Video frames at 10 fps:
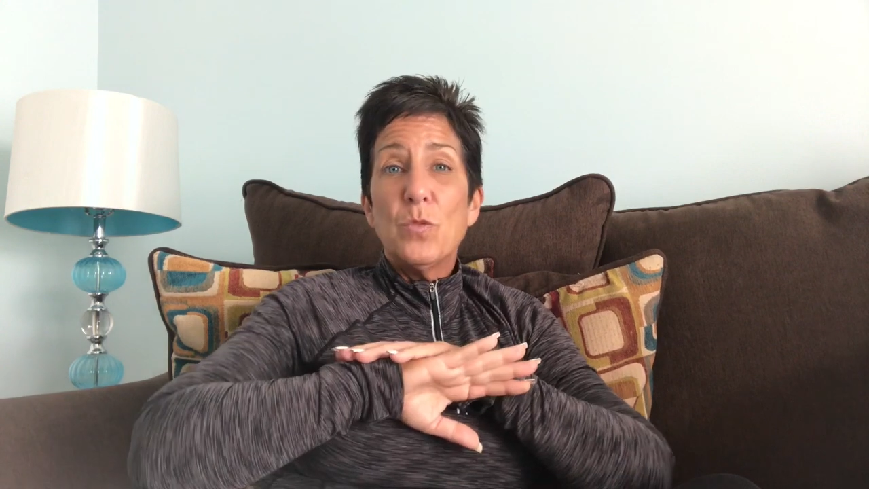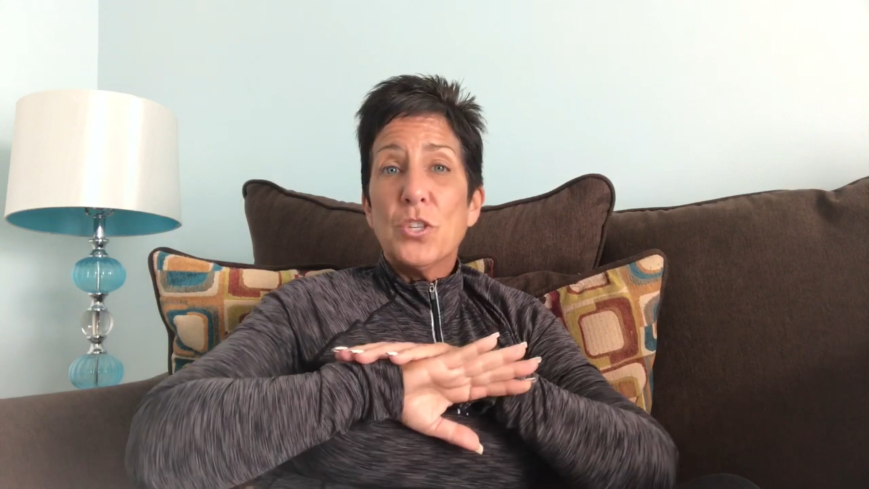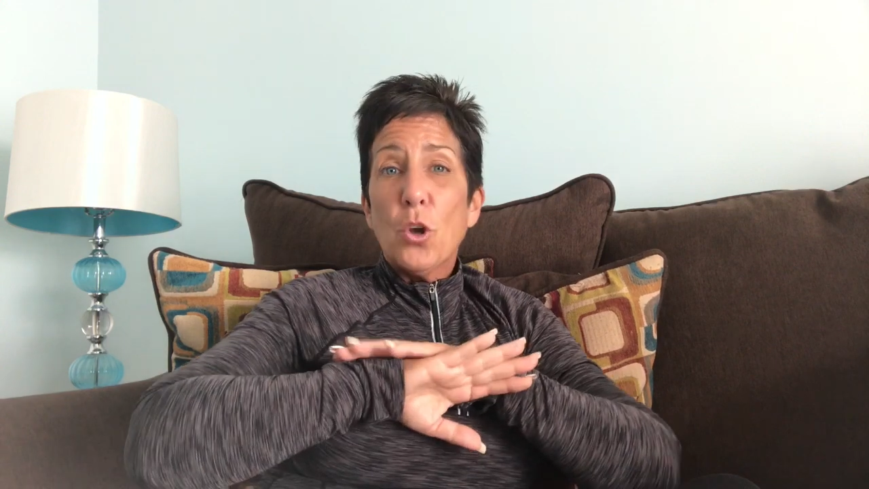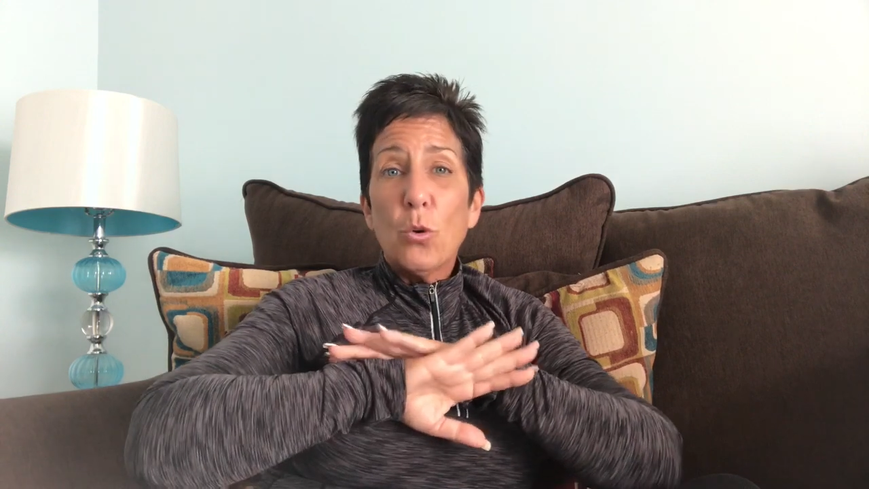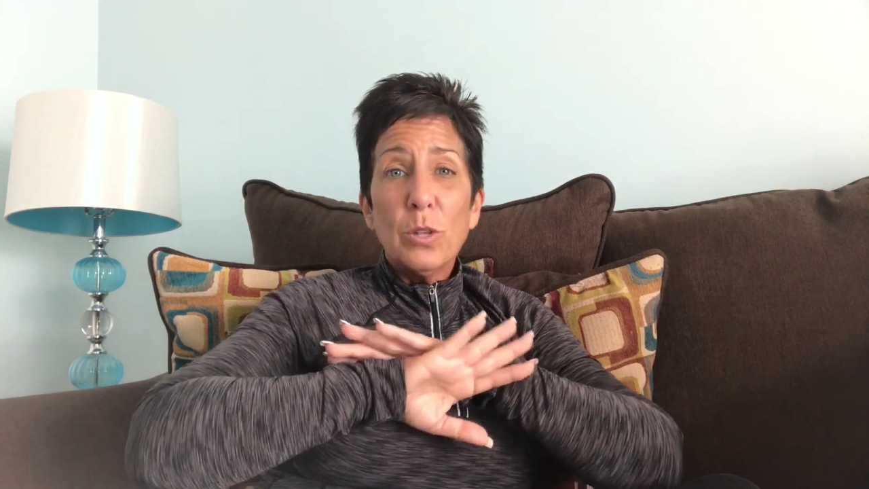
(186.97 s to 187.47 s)

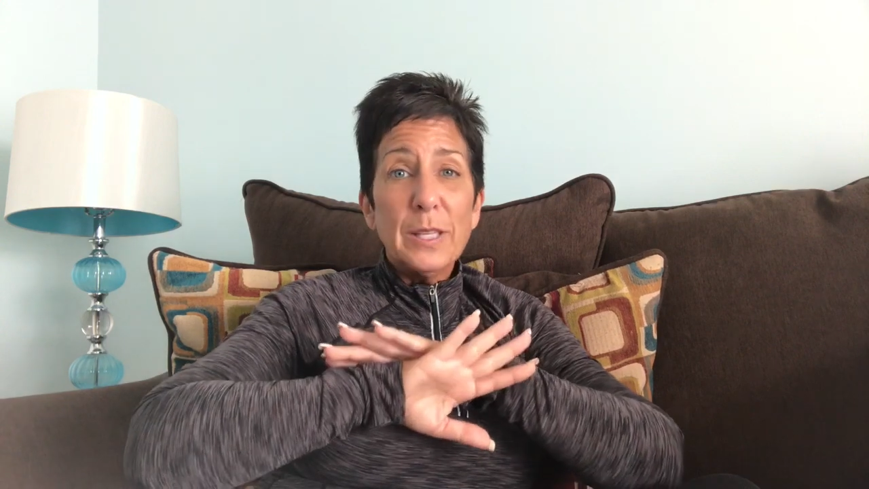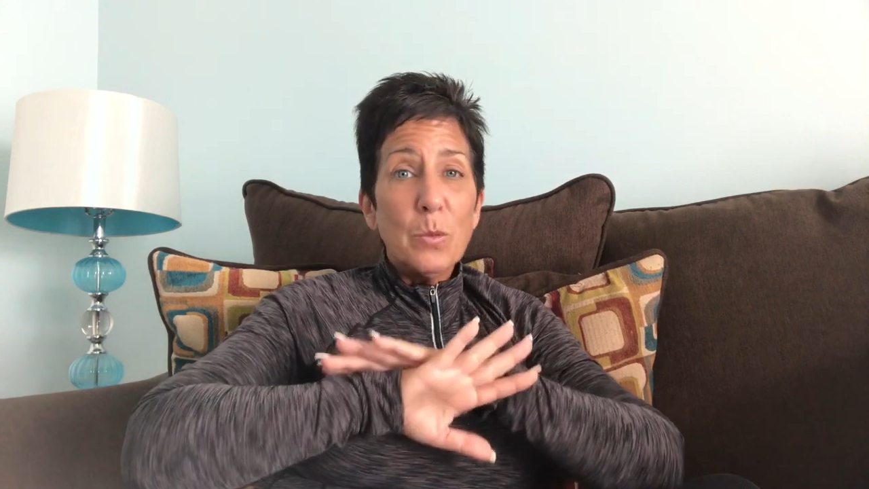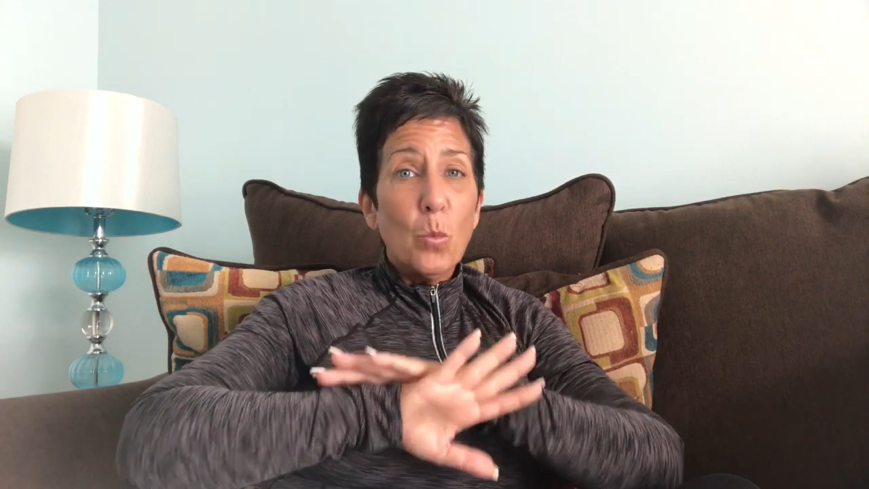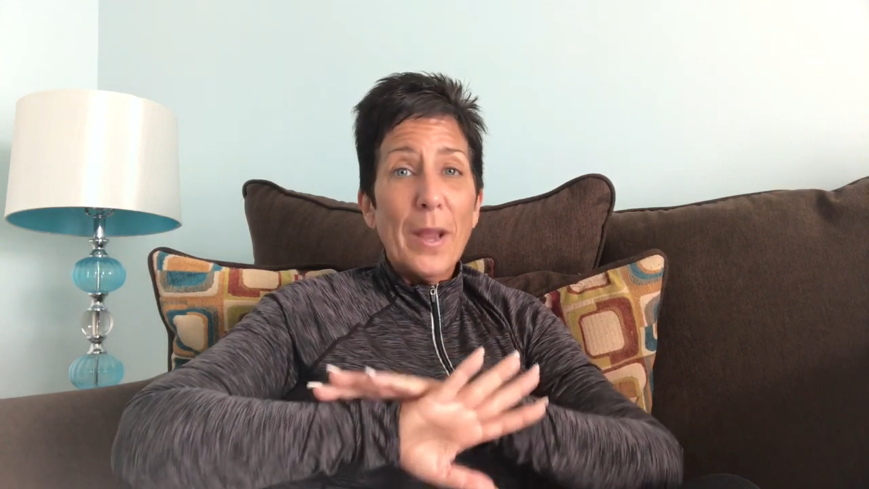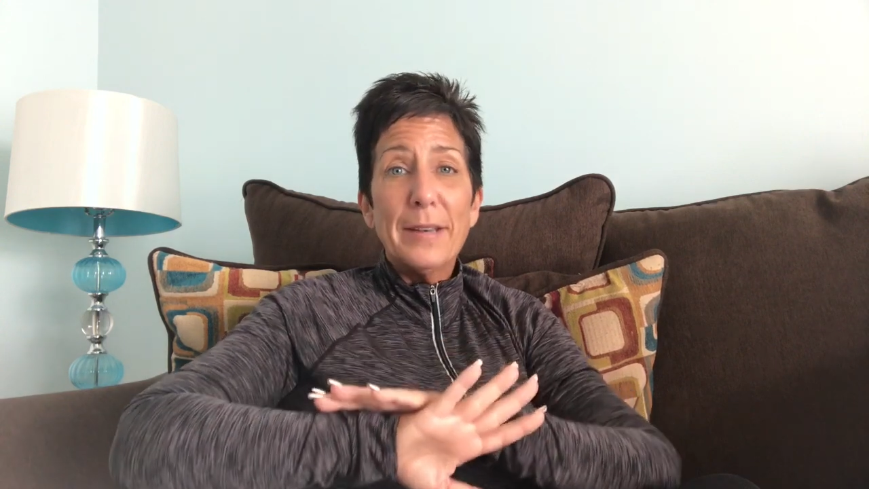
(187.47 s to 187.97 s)
totally
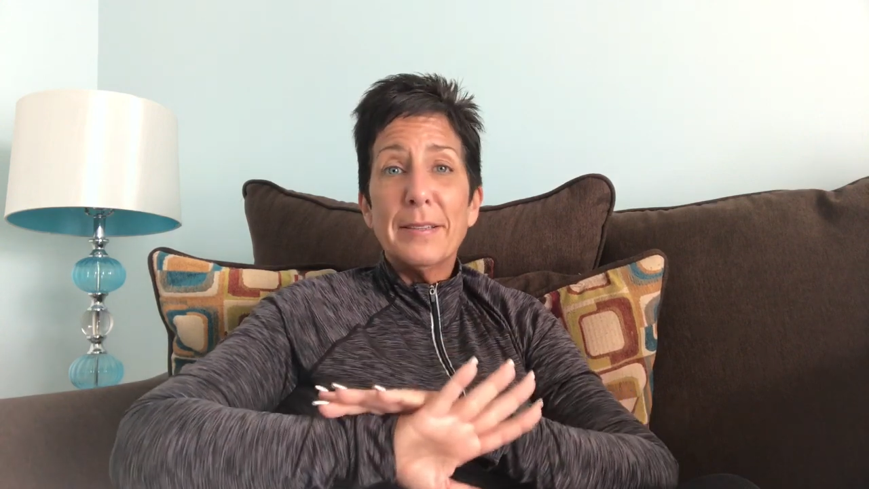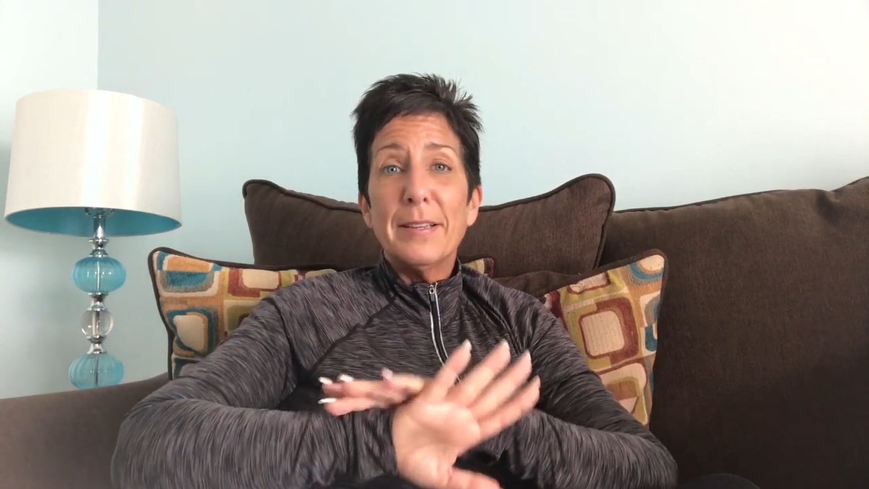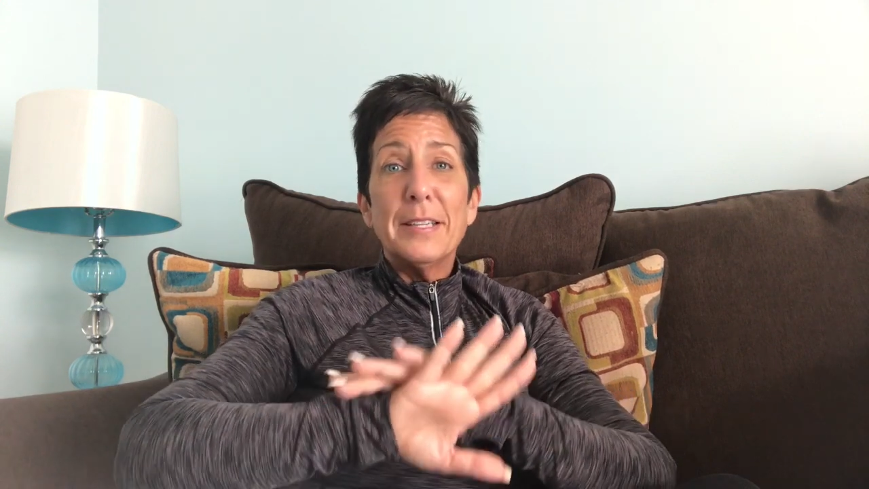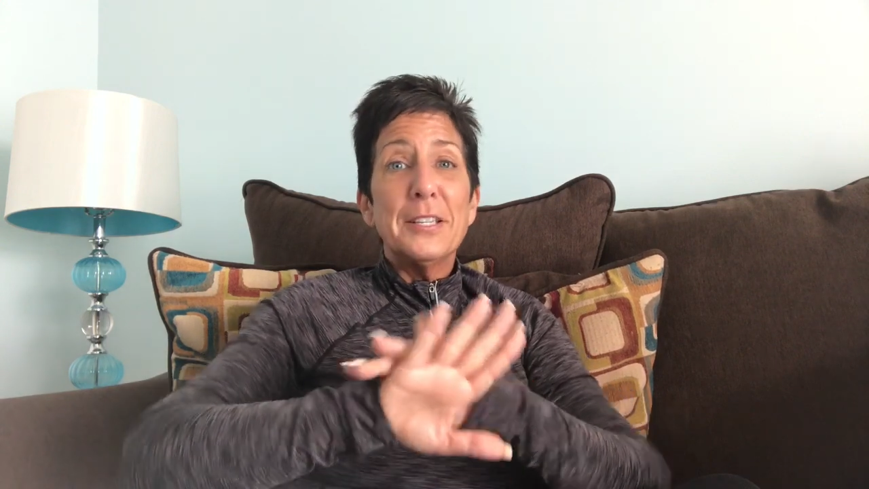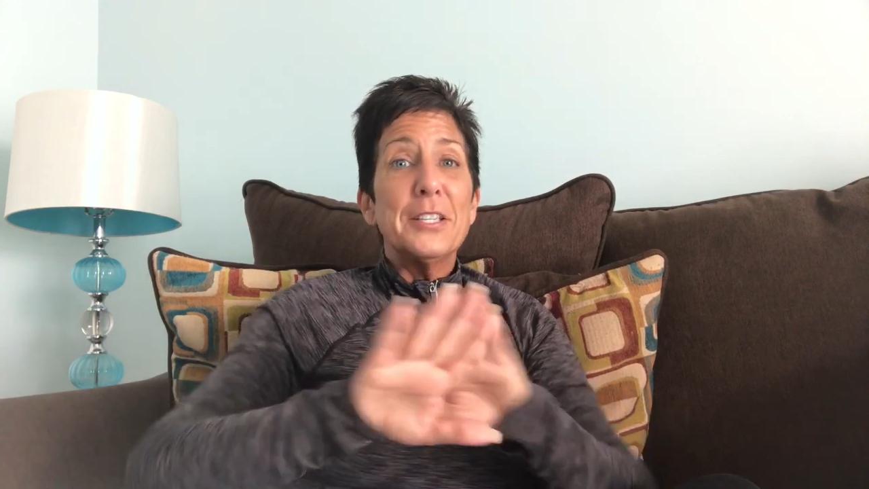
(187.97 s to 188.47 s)
went in